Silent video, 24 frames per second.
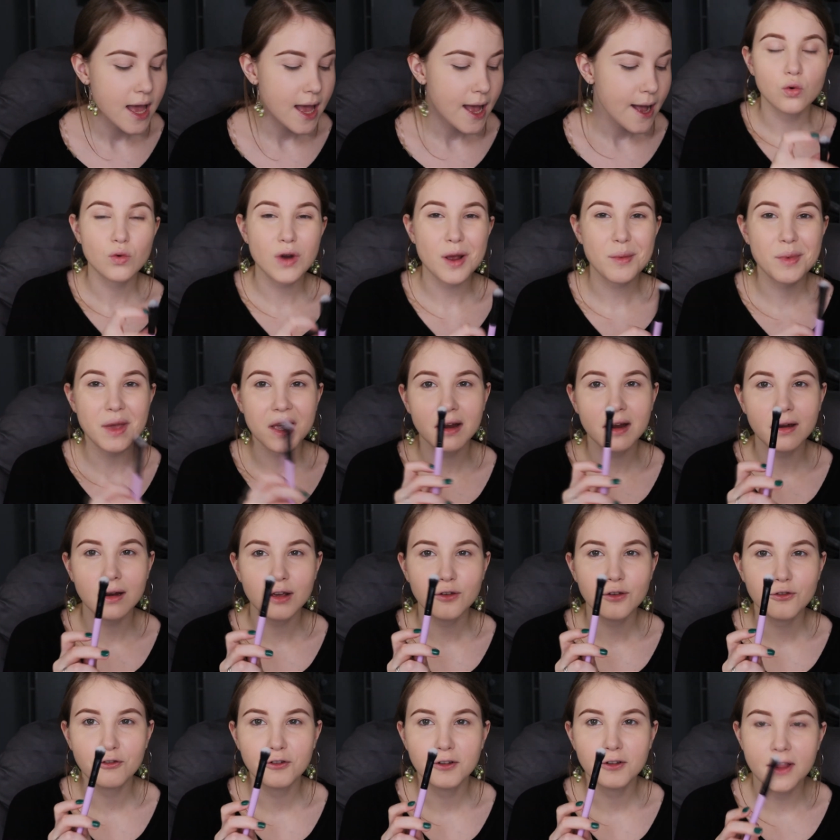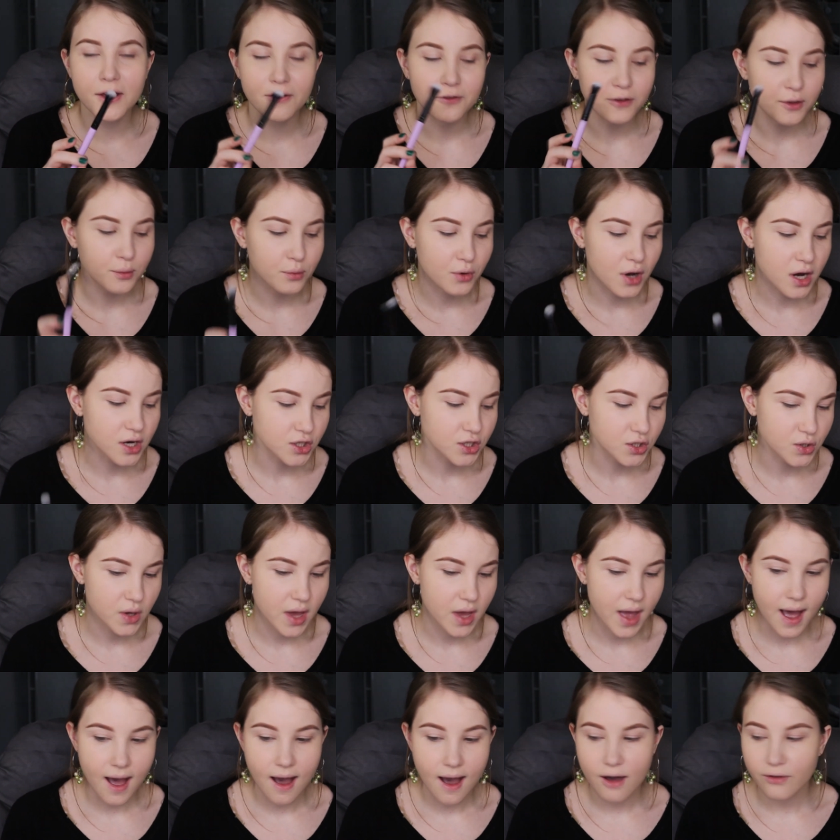Grab any fluffy brush you
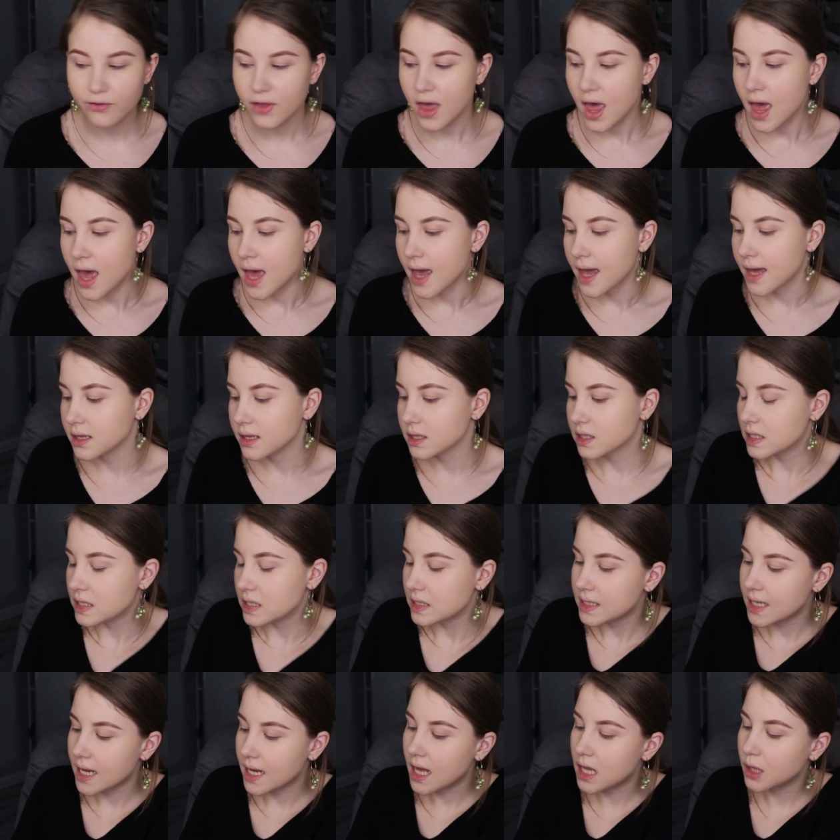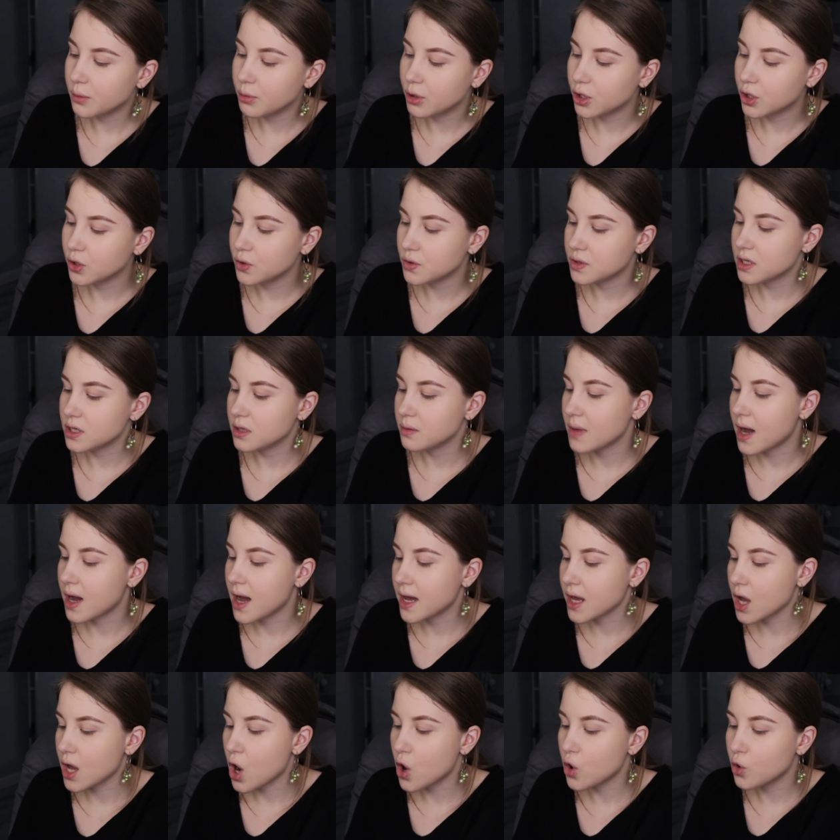have, and today I'll be using
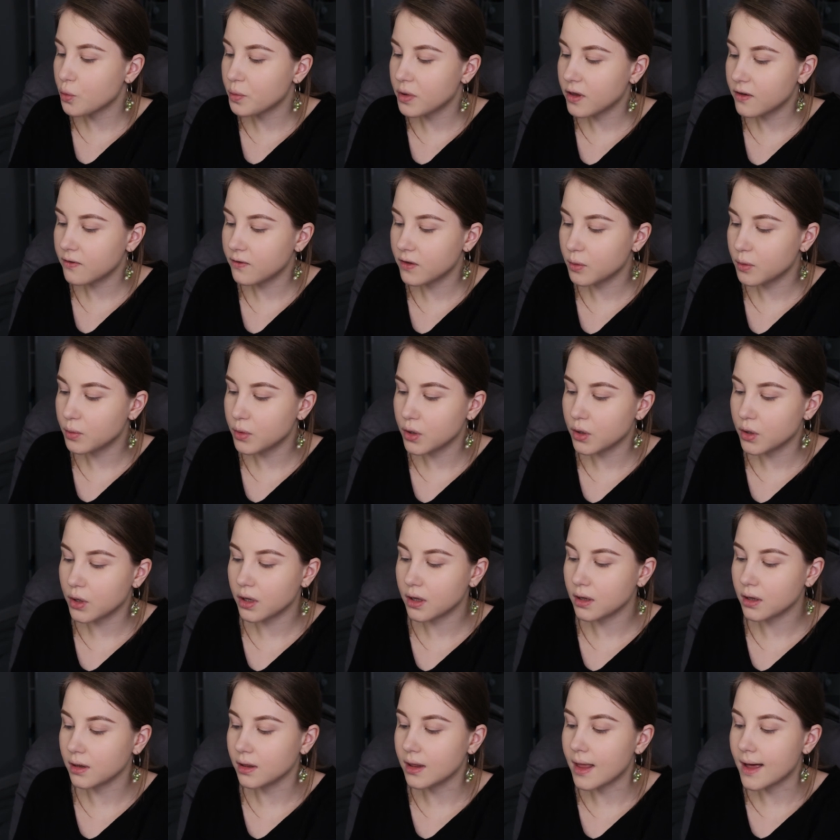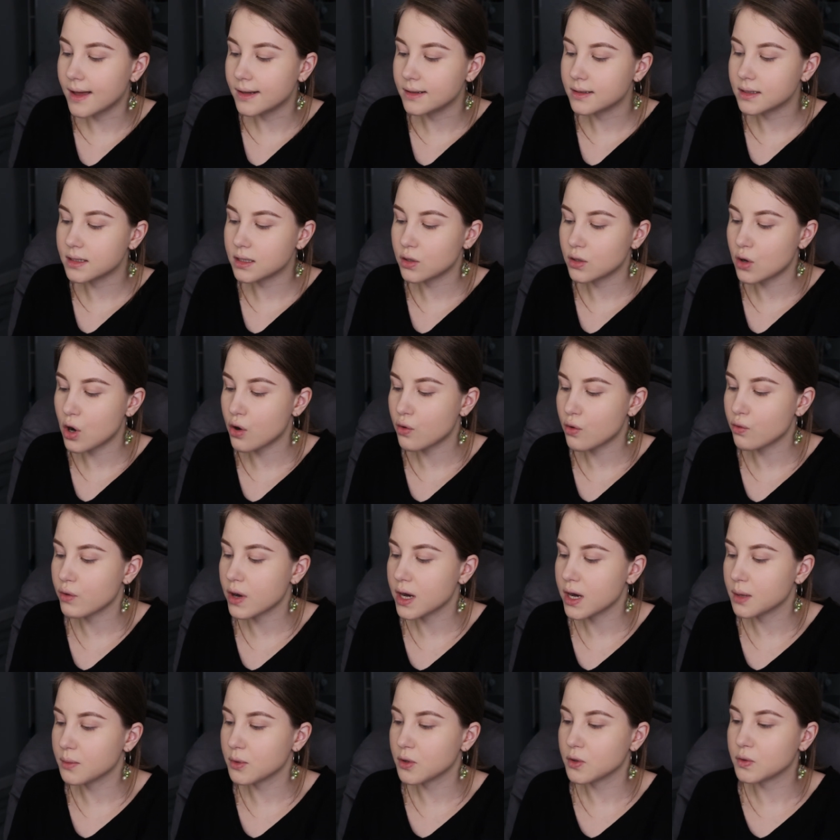my OPV Beauty London
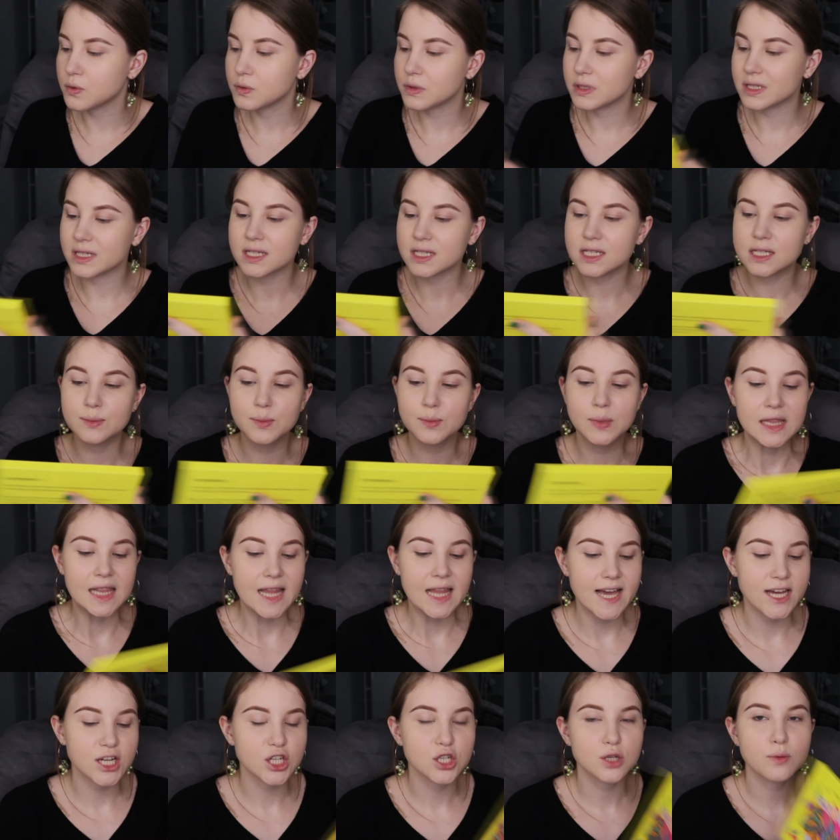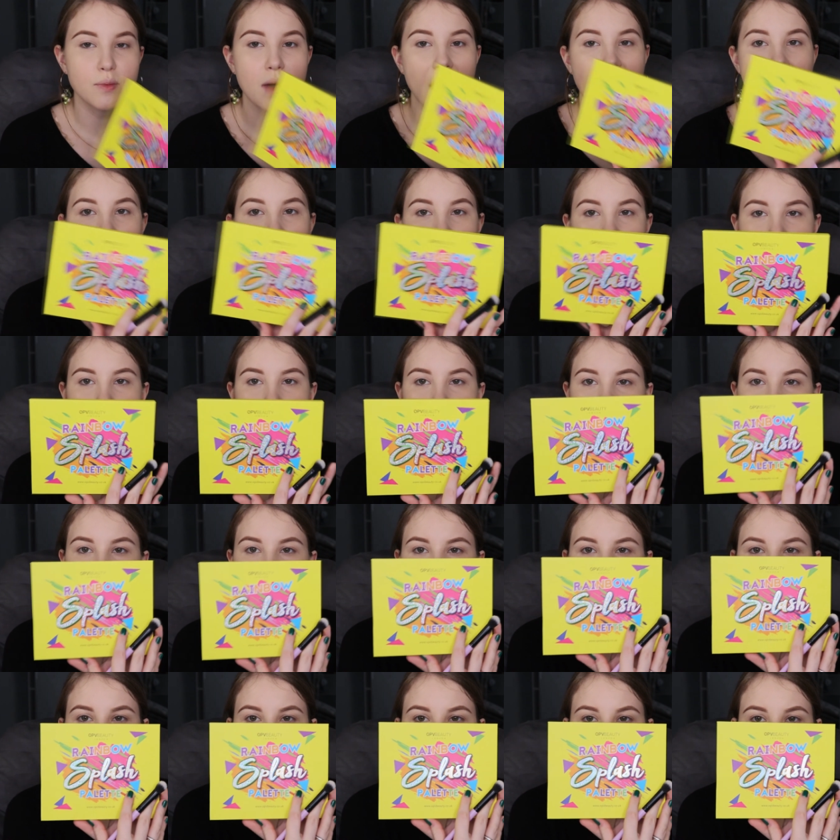Rainbow Splash palette.
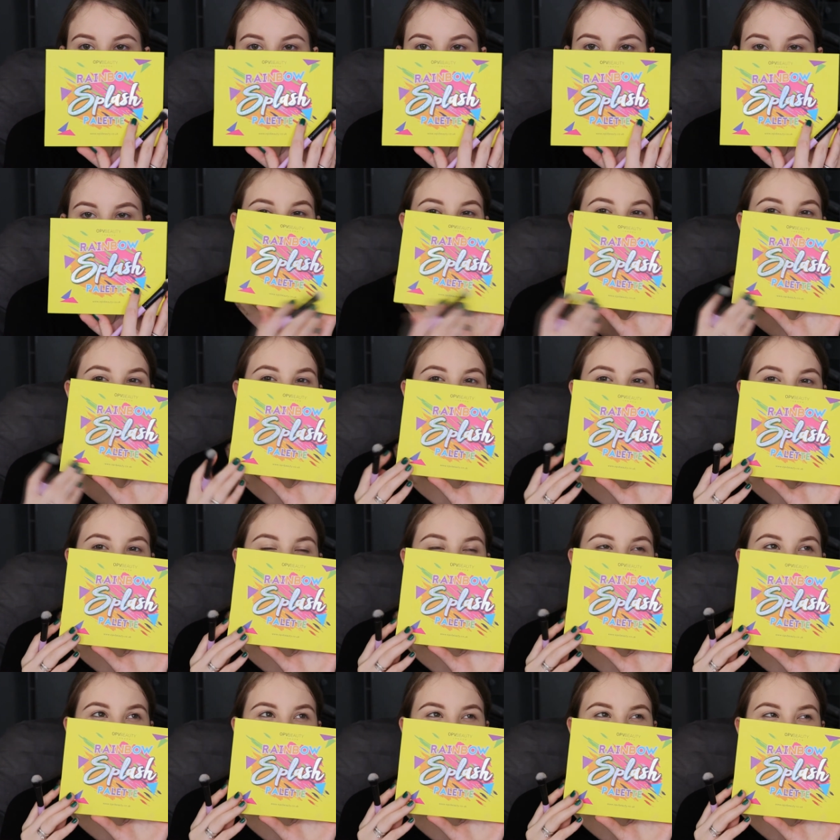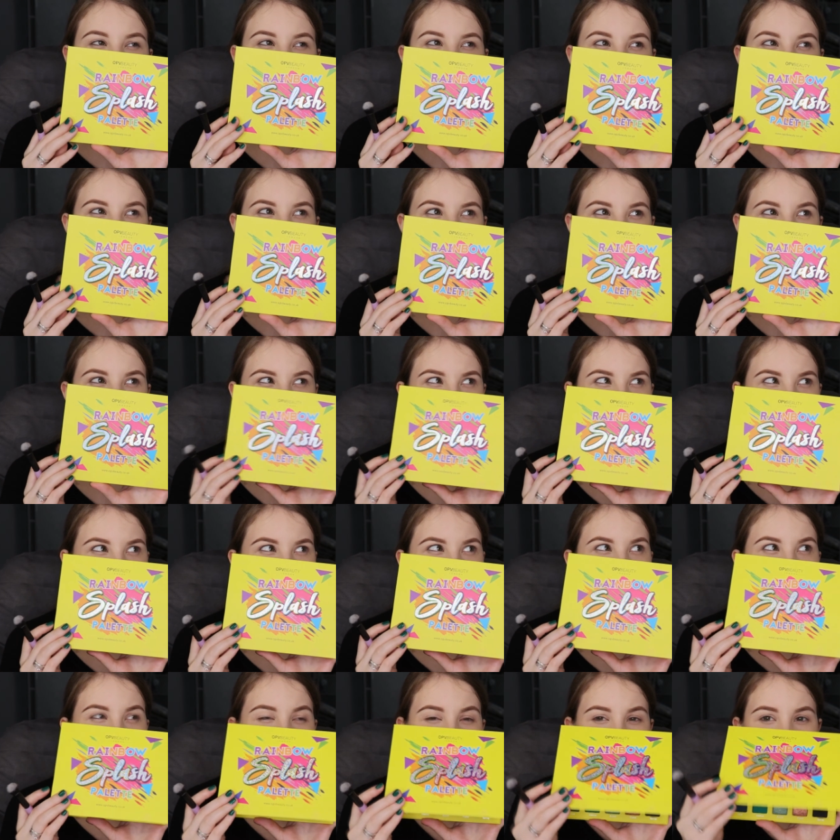I did a review, I guess, a
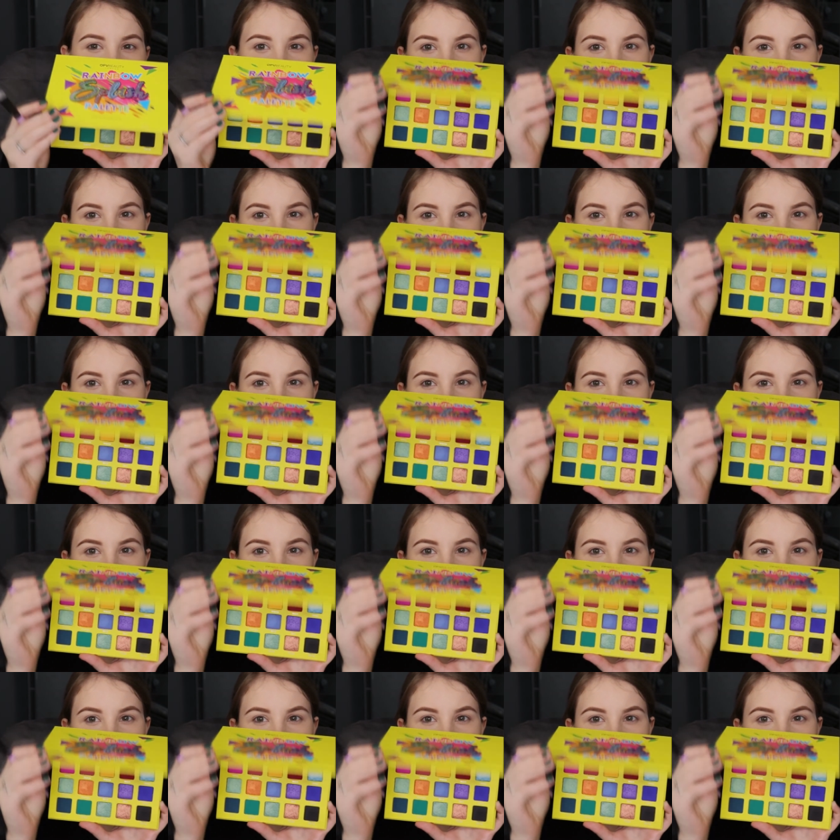month